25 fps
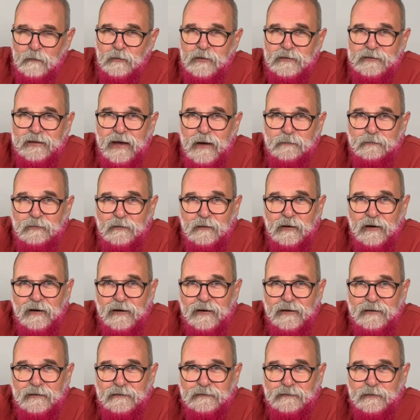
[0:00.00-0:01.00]
tap
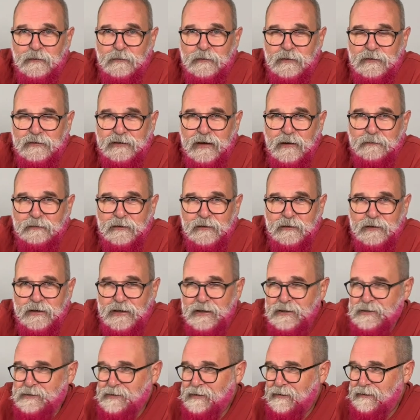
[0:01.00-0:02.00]
in the
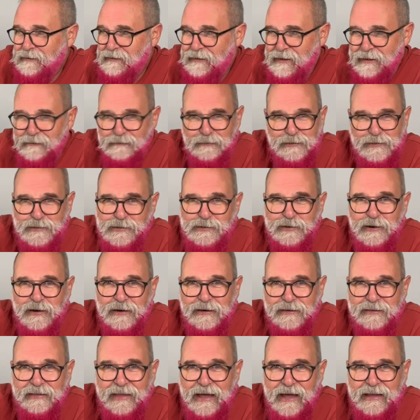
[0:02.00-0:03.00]
kitchen. Never
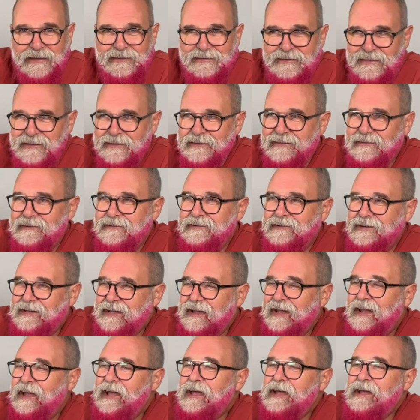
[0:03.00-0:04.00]
tried that either,
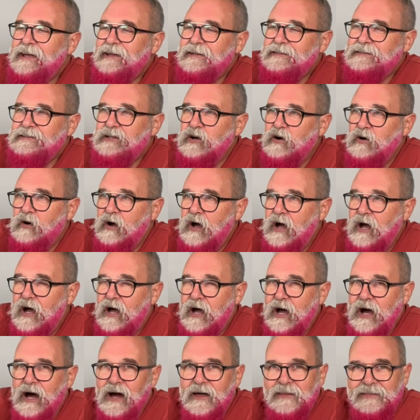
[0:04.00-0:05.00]
okay? So,
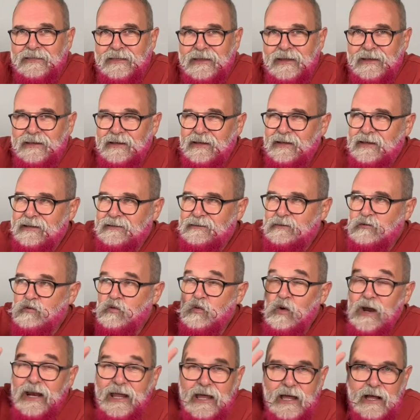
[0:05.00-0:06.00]
I think it
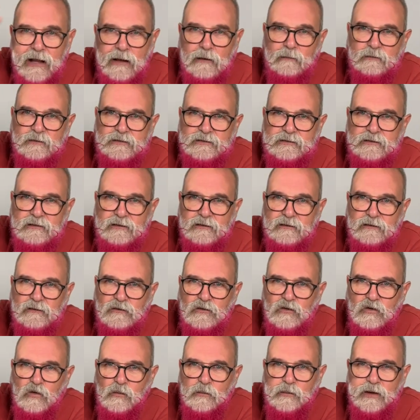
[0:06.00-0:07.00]
really helps
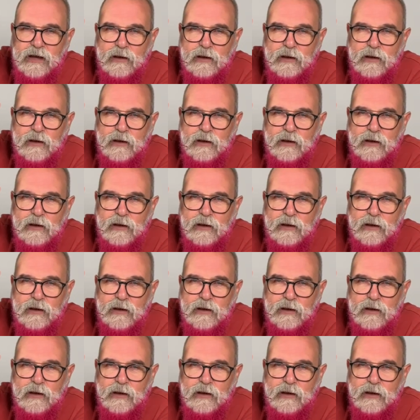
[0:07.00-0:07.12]
to be